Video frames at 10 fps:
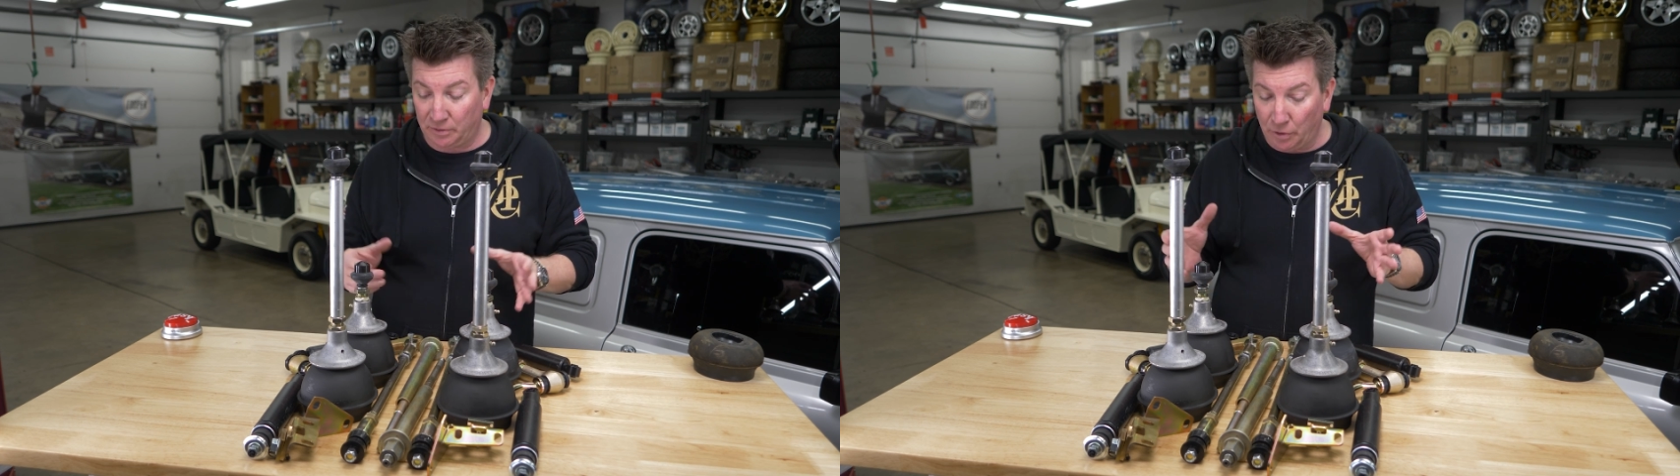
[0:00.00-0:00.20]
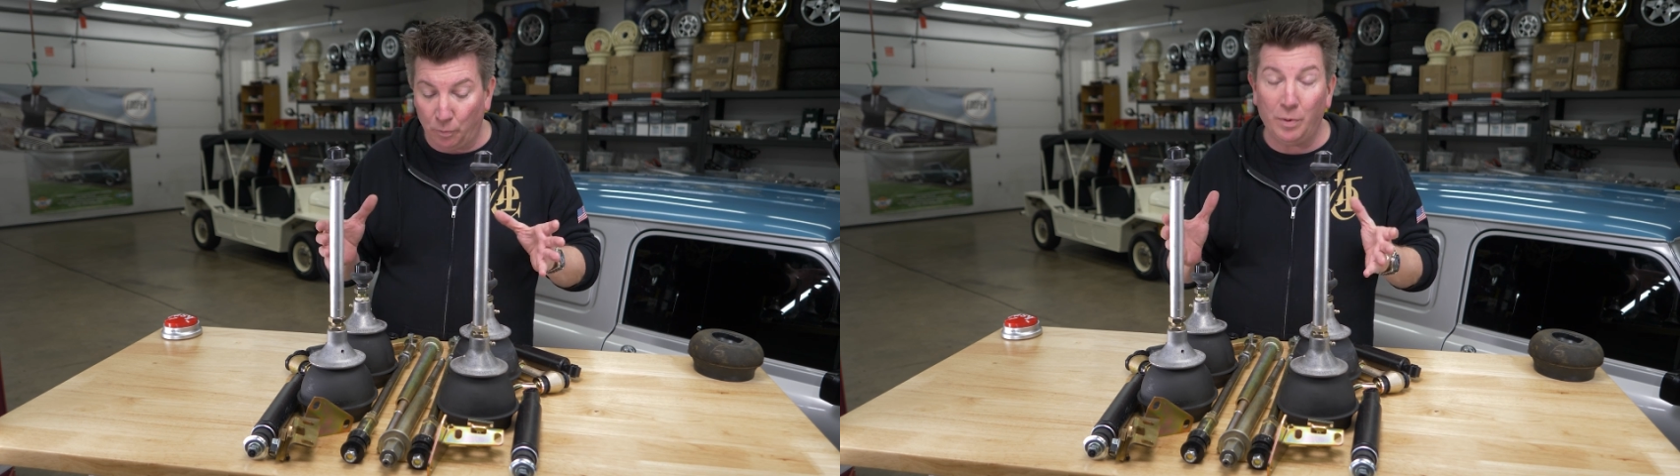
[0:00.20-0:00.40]

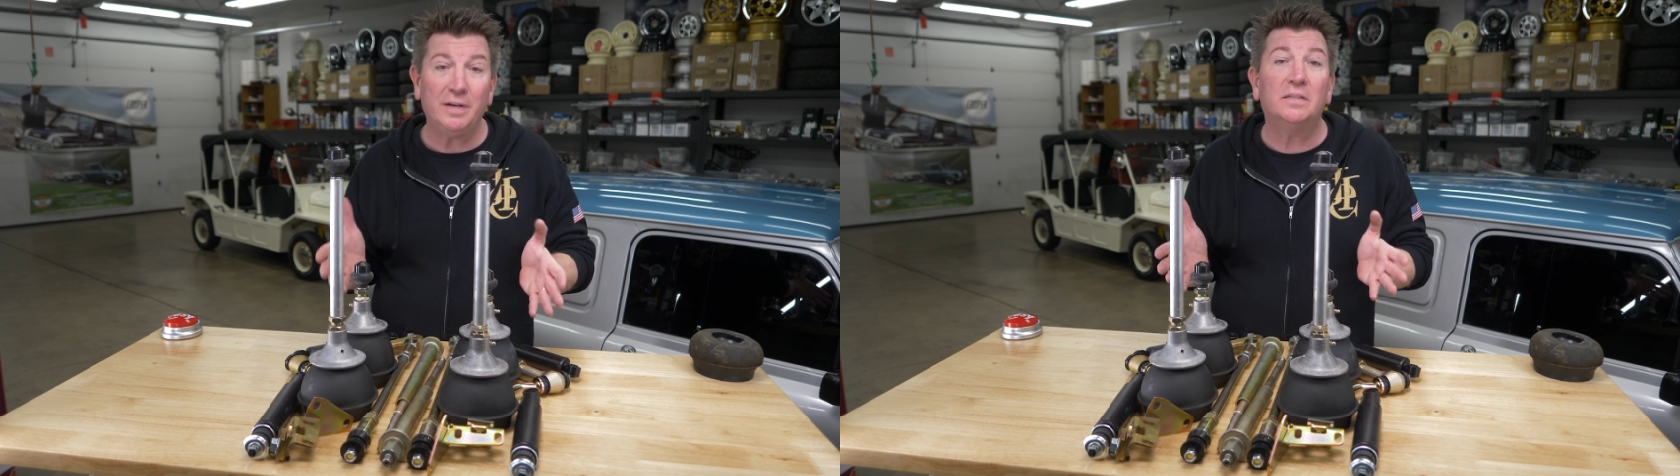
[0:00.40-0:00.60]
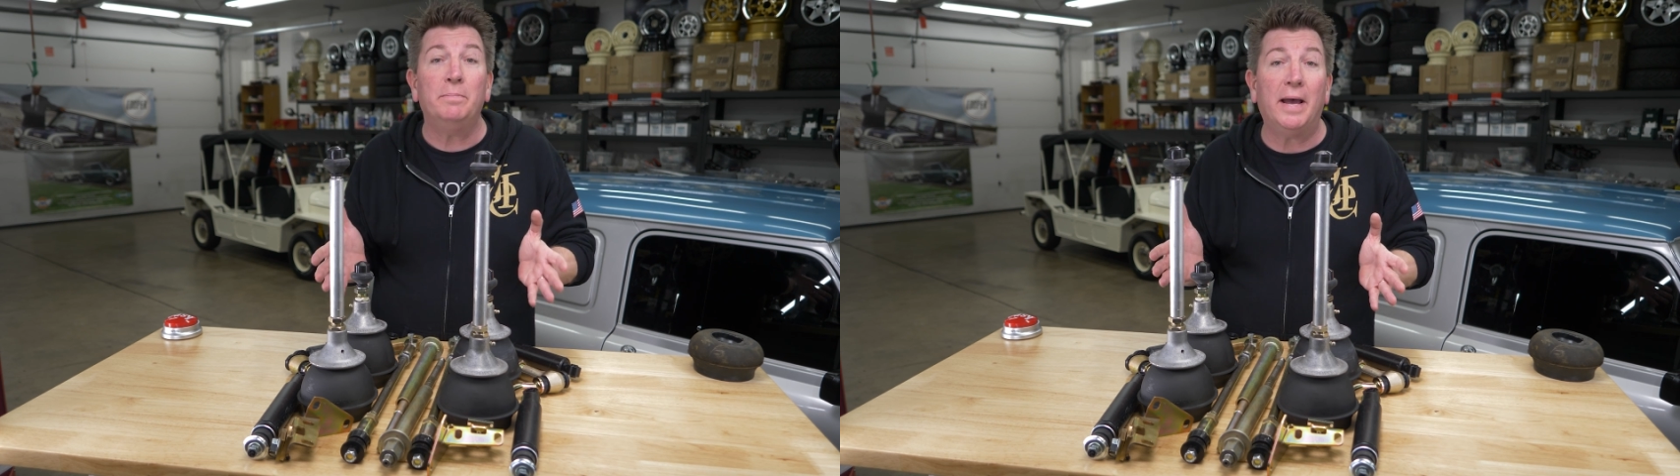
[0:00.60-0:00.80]
So what
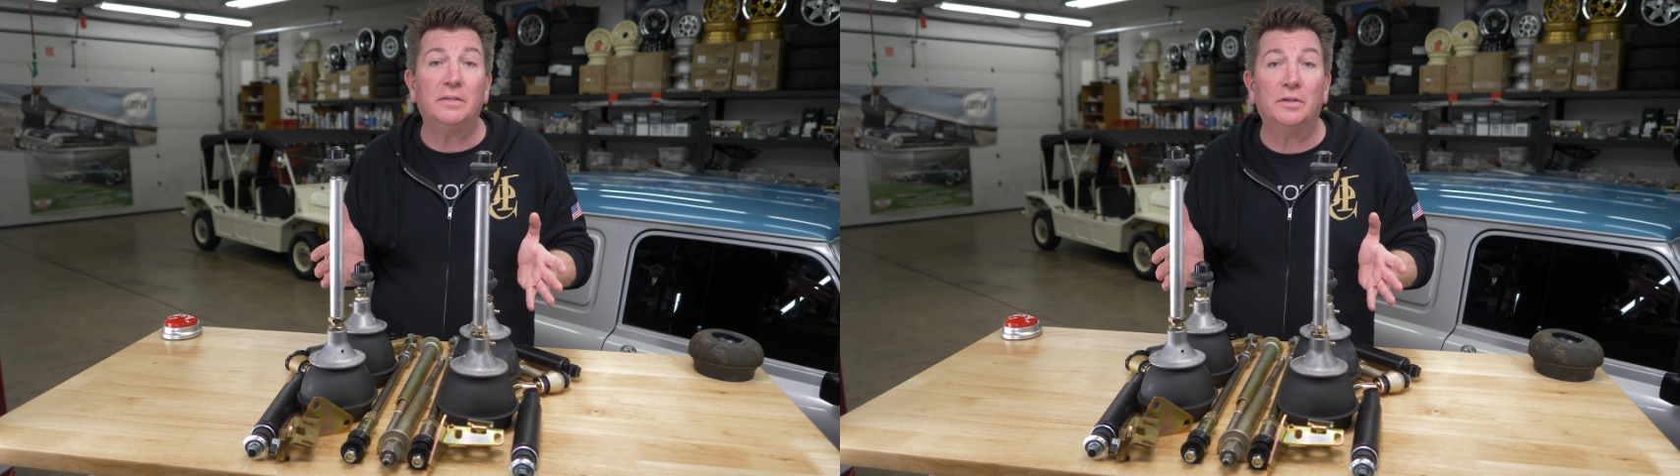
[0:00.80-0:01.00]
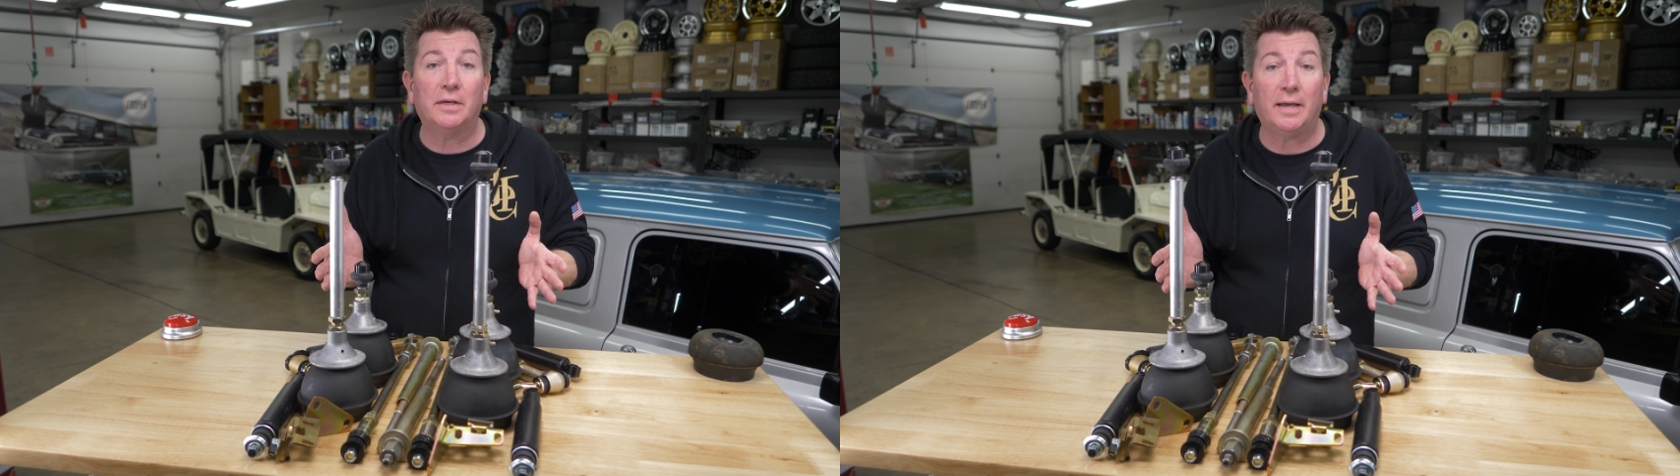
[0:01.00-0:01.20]
is a
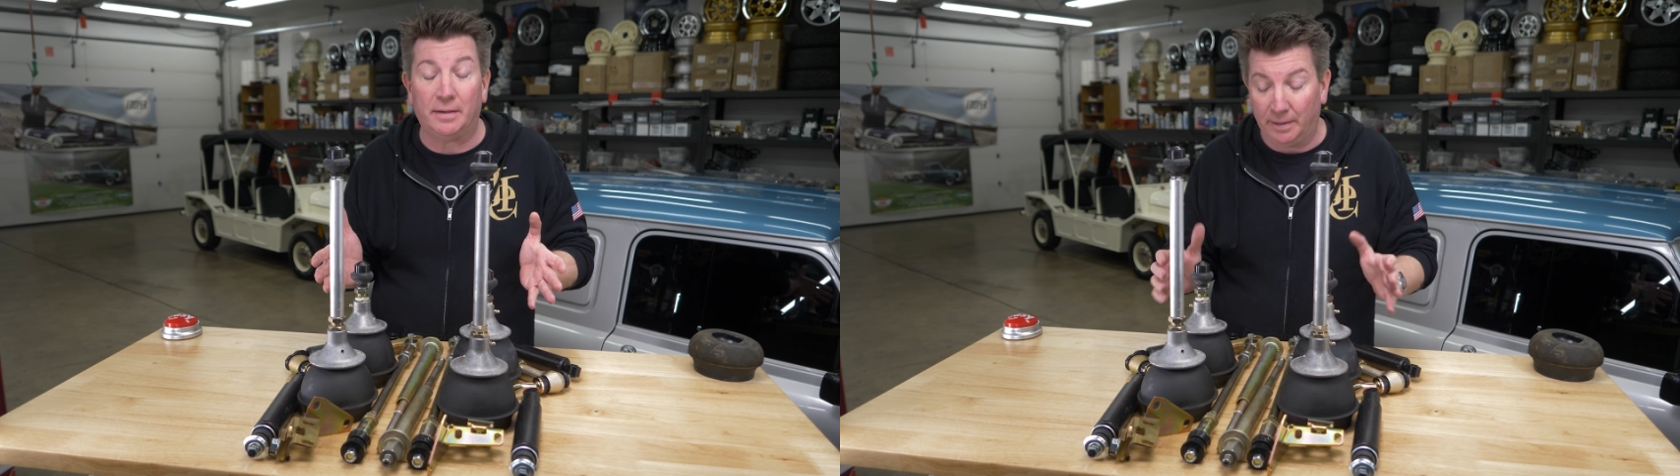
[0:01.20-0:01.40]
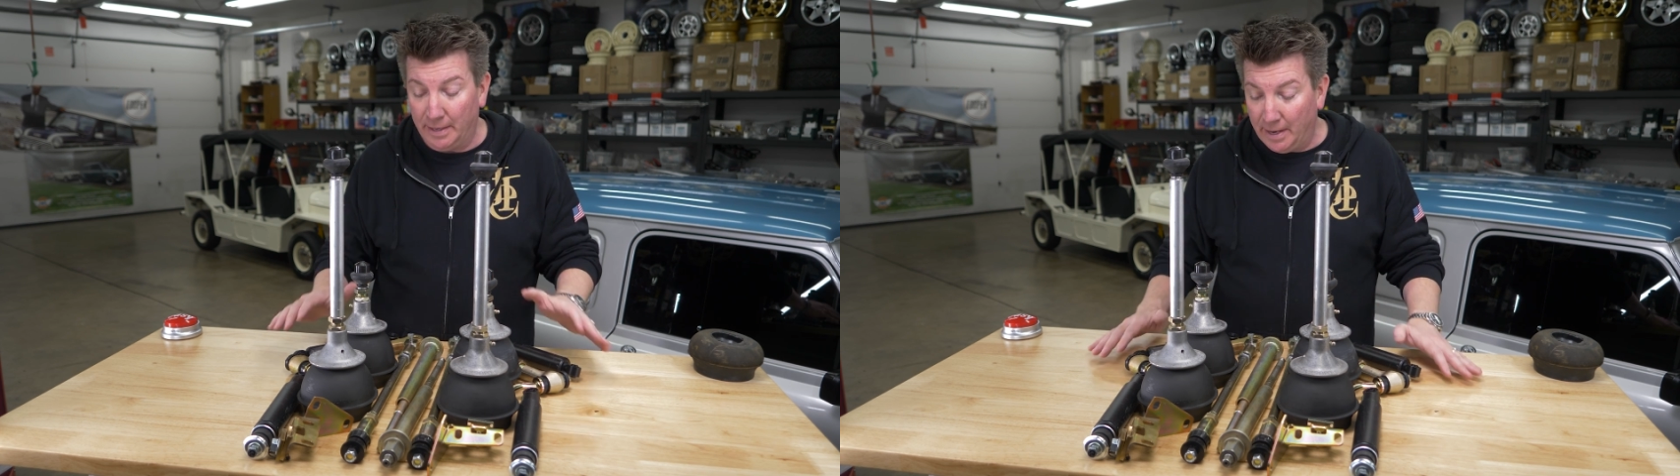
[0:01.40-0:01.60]
Master Kit?